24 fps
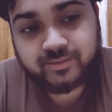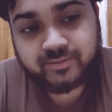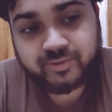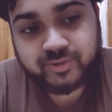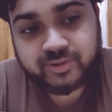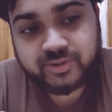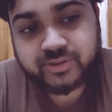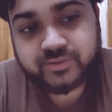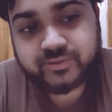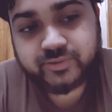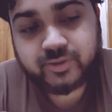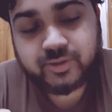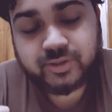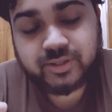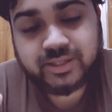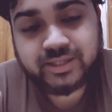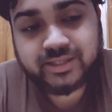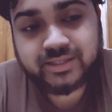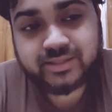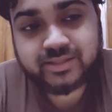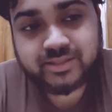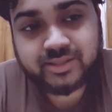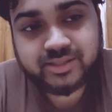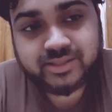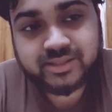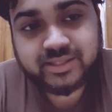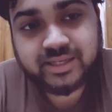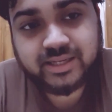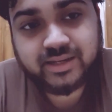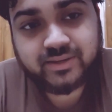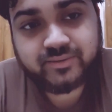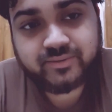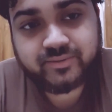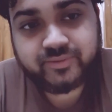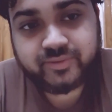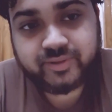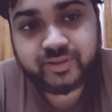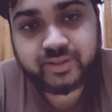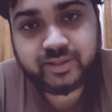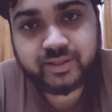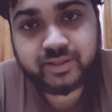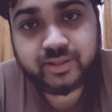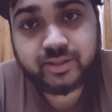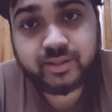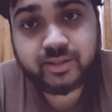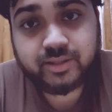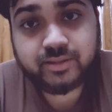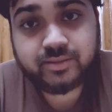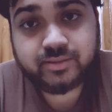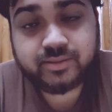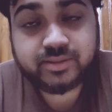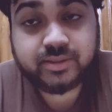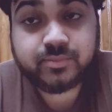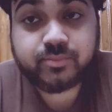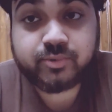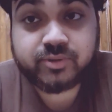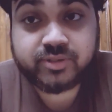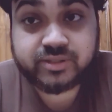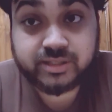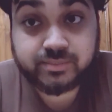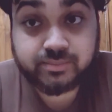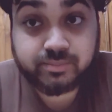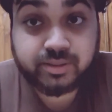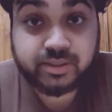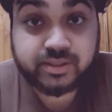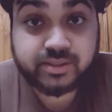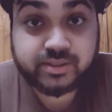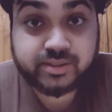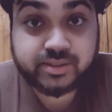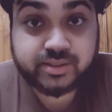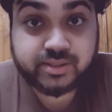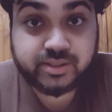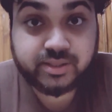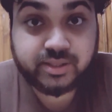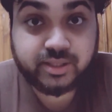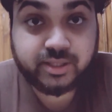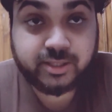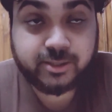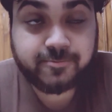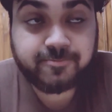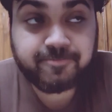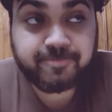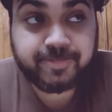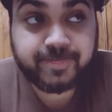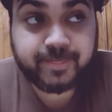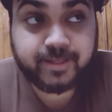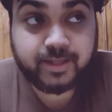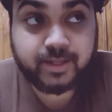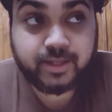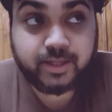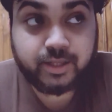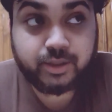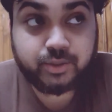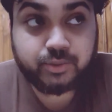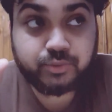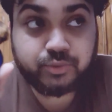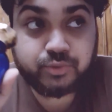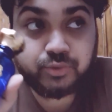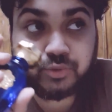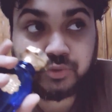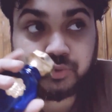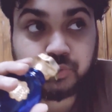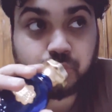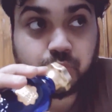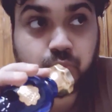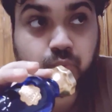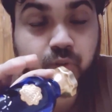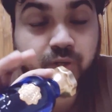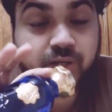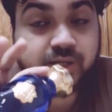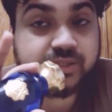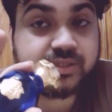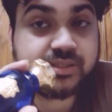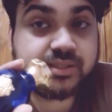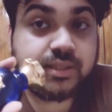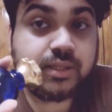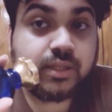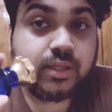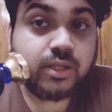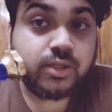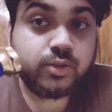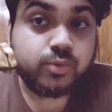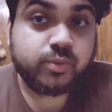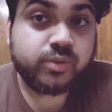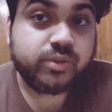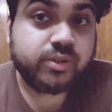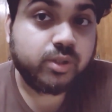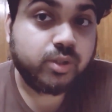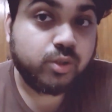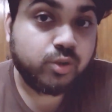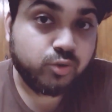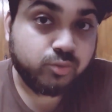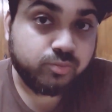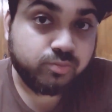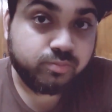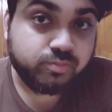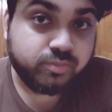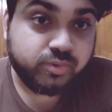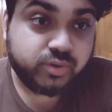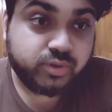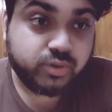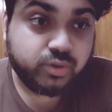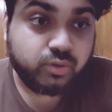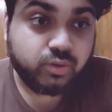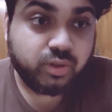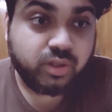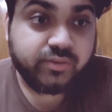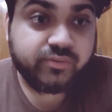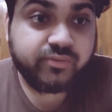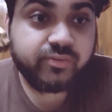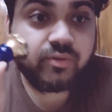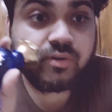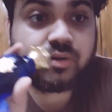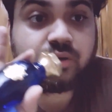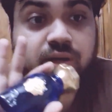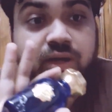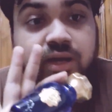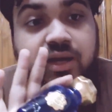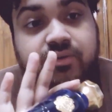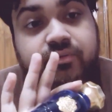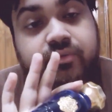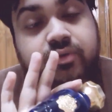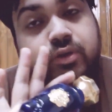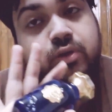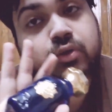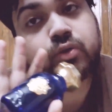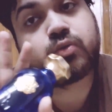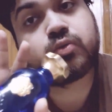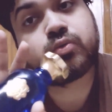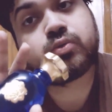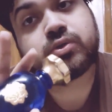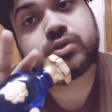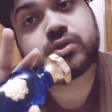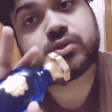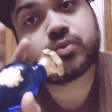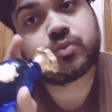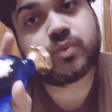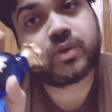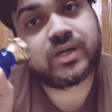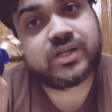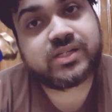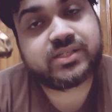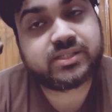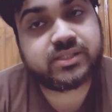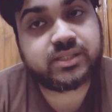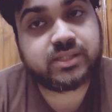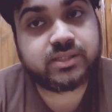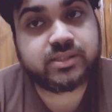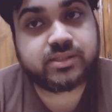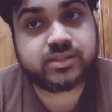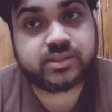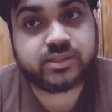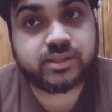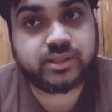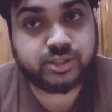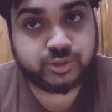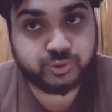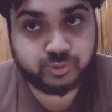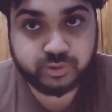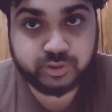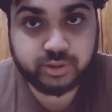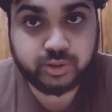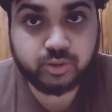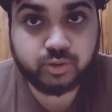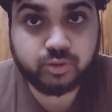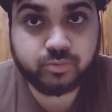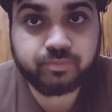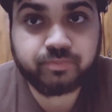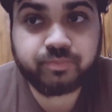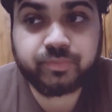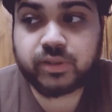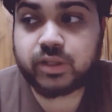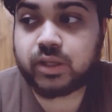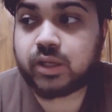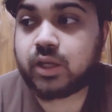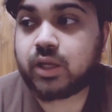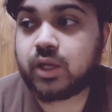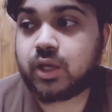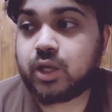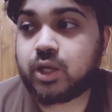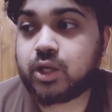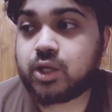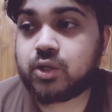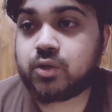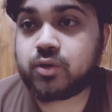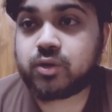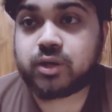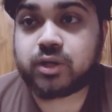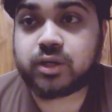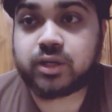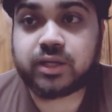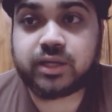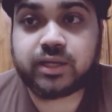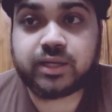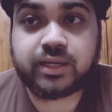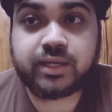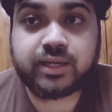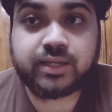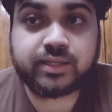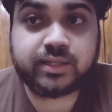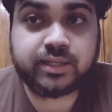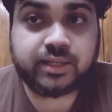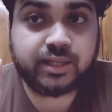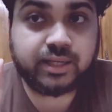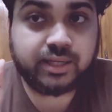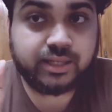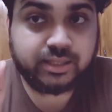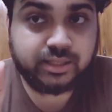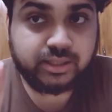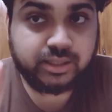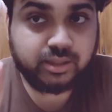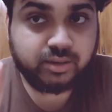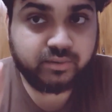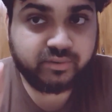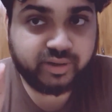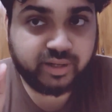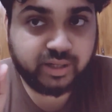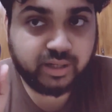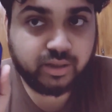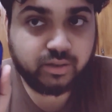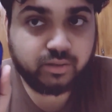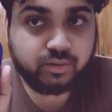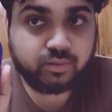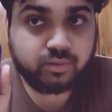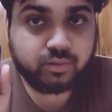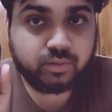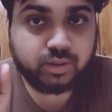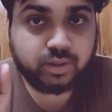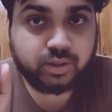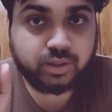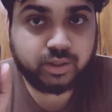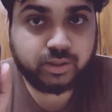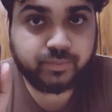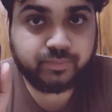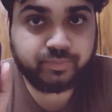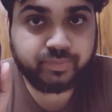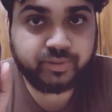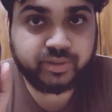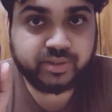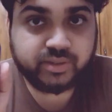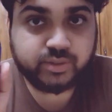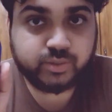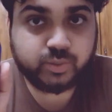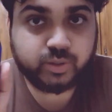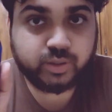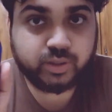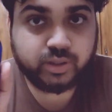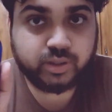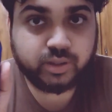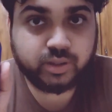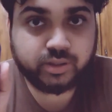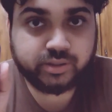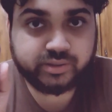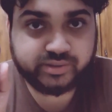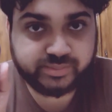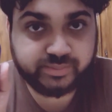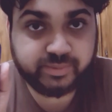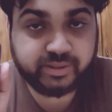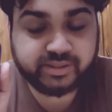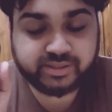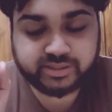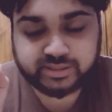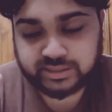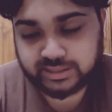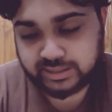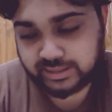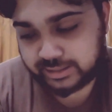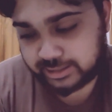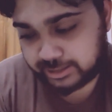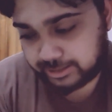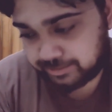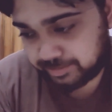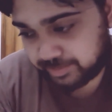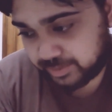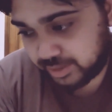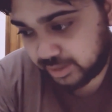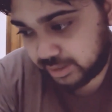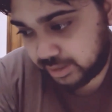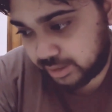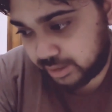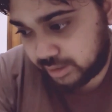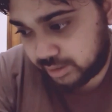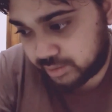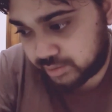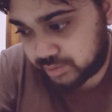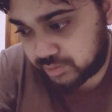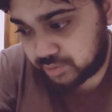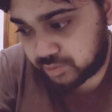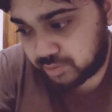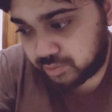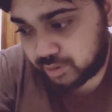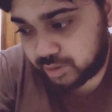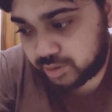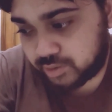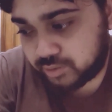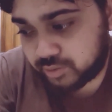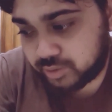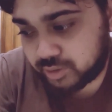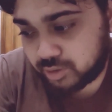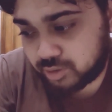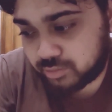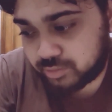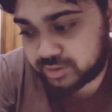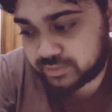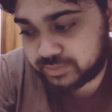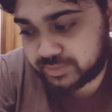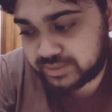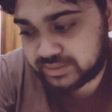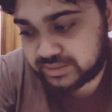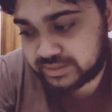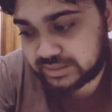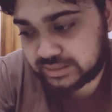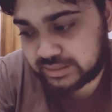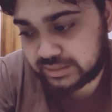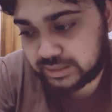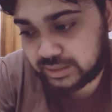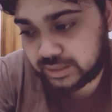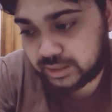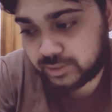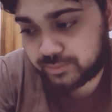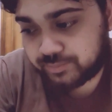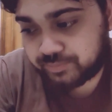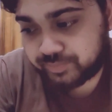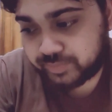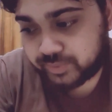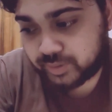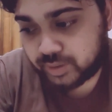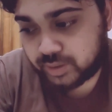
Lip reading: first of all, it does have some resemblance to YSL La Nuit de l'Homme. So if you have used YSL's La Nuit de l'Homme, you're gonna get an idea of how this one smells like. So La Nuit de l'Homme is basically